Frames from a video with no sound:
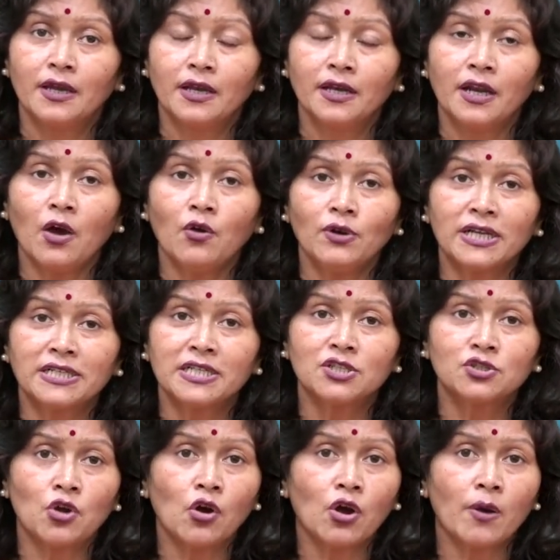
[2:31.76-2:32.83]
Now let us
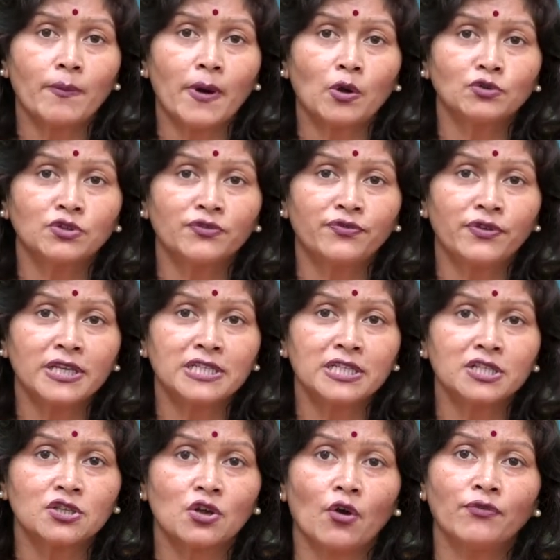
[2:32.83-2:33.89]
talk about the
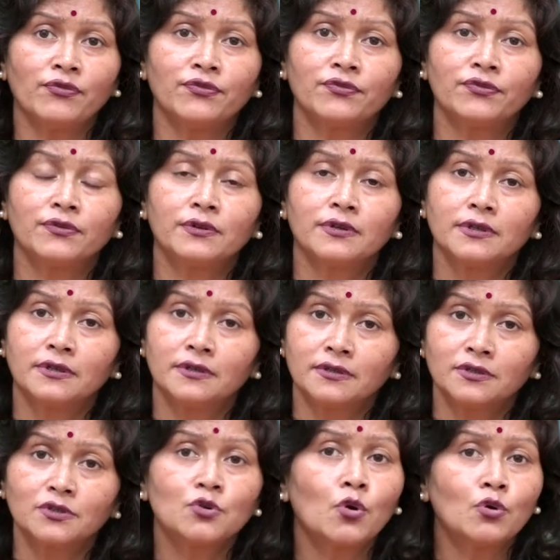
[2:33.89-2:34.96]
features of
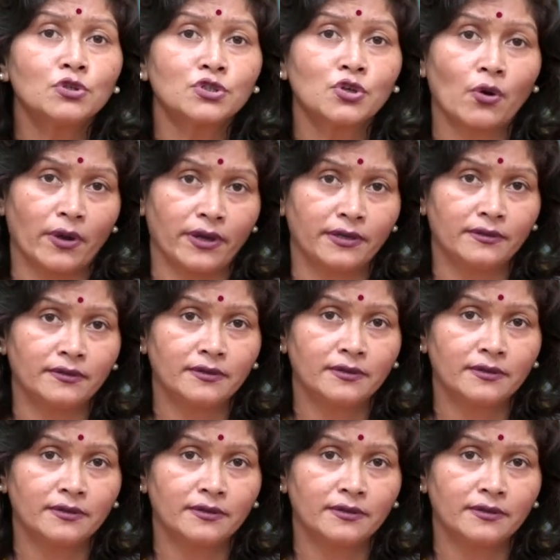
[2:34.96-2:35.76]
gold coin.